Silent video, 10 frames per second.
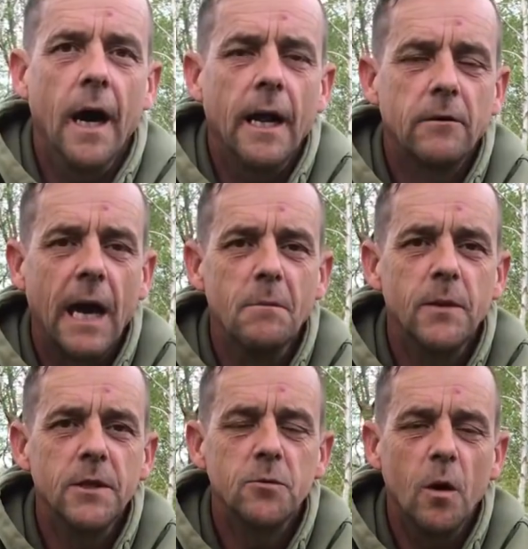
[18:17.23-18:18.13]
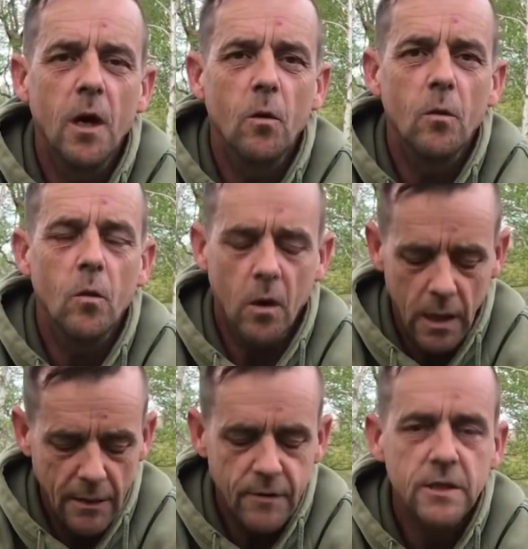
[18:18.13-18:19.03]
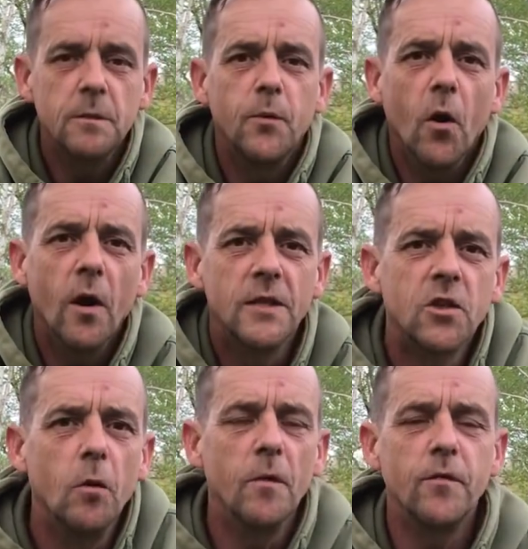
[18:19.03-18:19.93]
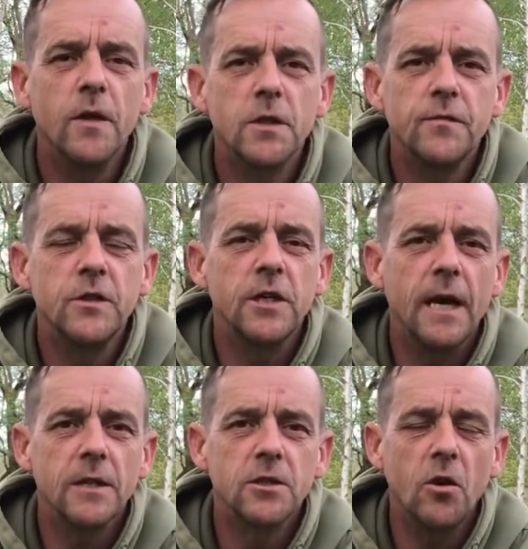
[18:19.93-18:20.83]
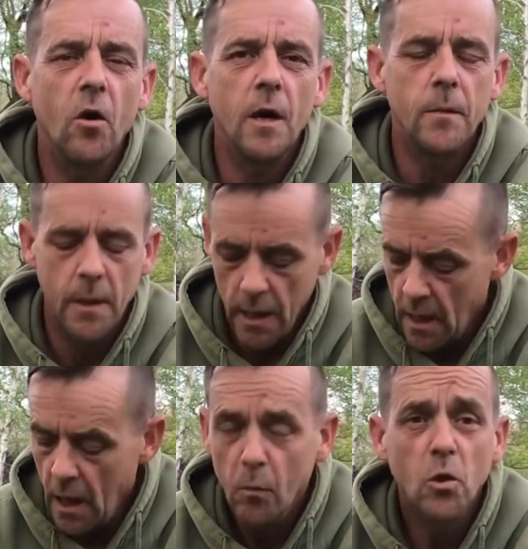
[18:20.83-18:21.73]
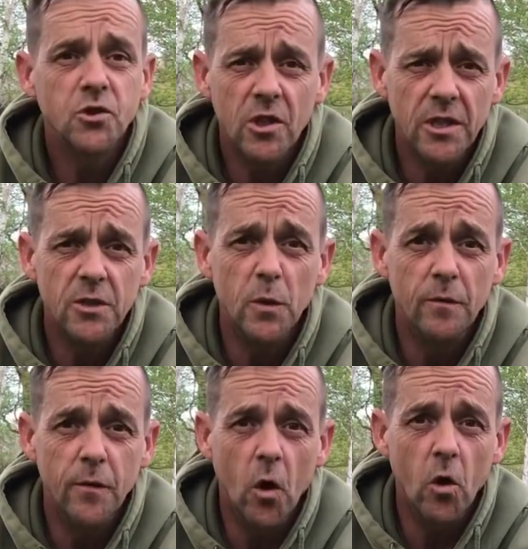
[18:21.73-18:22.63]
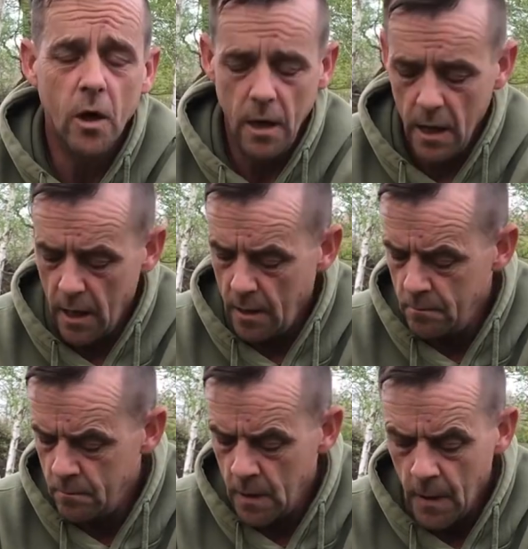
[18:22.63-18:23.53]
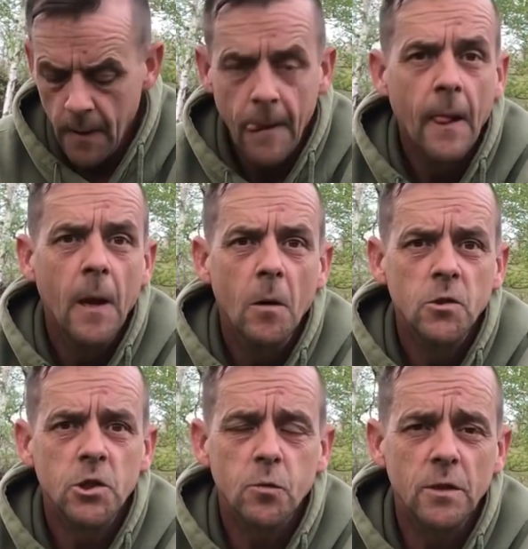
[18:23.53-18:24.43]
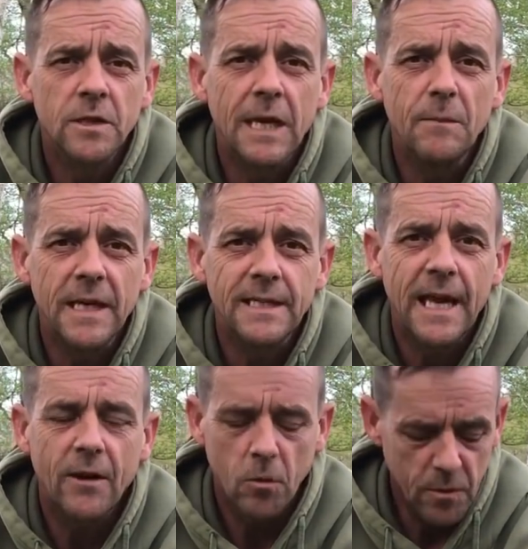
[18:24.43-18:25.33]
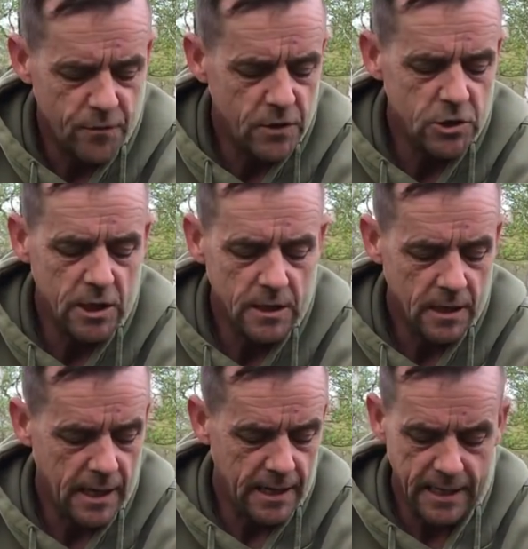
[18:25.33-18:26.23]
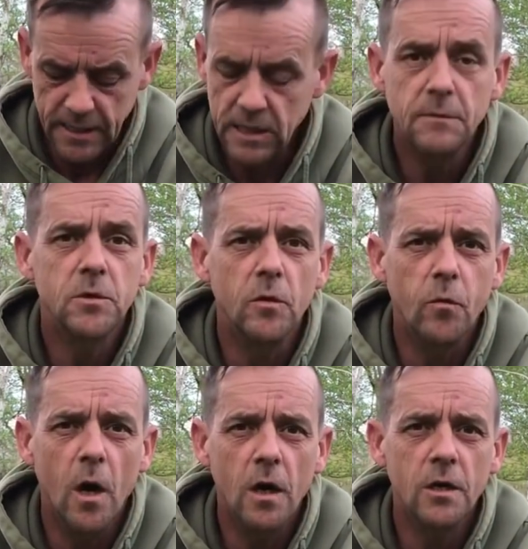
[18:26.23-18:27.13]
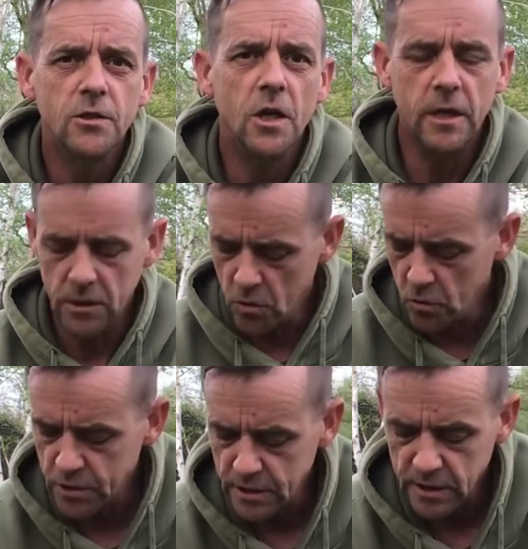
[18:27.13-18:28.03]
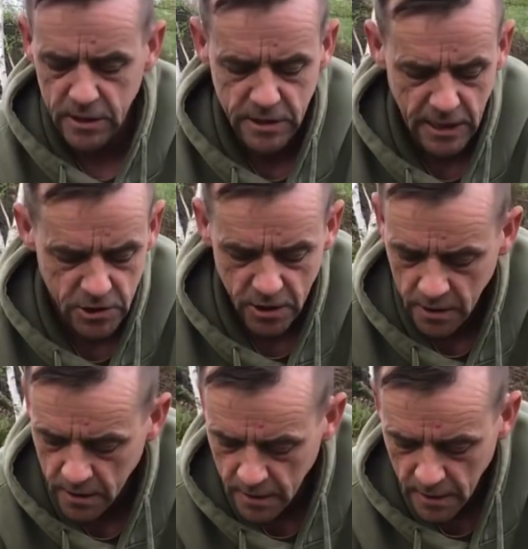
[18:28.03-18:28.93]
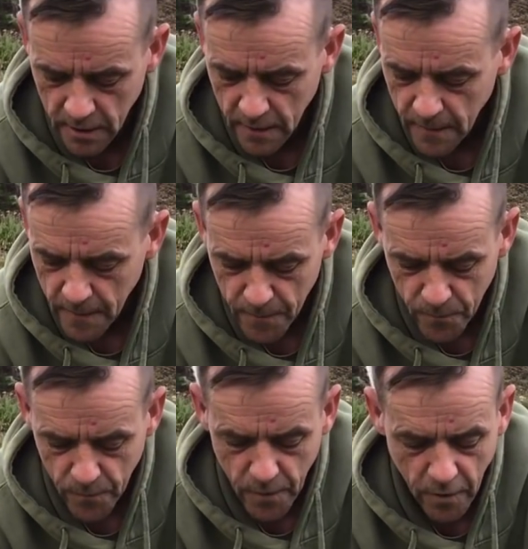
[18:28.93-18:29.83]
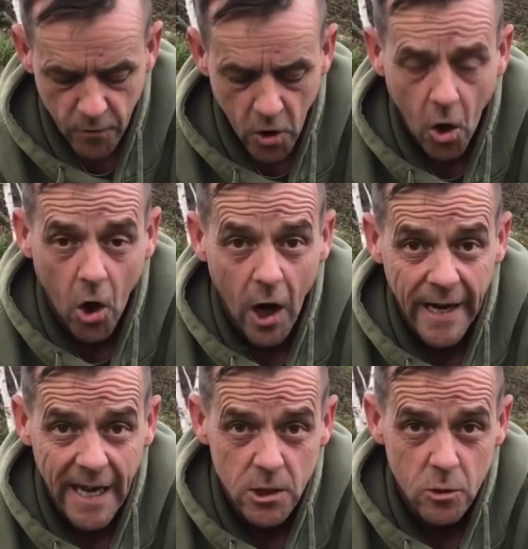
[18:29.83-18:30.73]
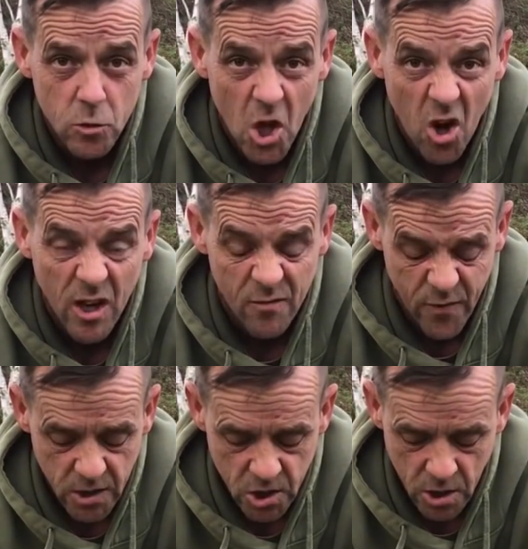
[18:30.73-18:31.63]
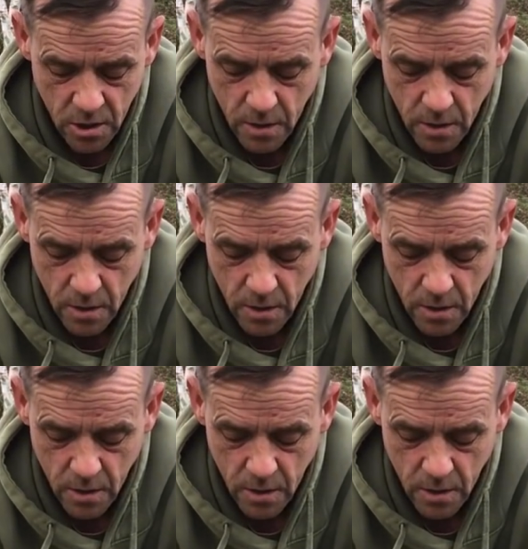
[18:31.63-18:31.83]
Hello campers, well, what a lovely surprise. Got my first fish out of snipe. Wasn't going to do a vlog, just wanted to get my head down on my fishing, and that seems to have worked, because early doors into the session I've got an actual target fish,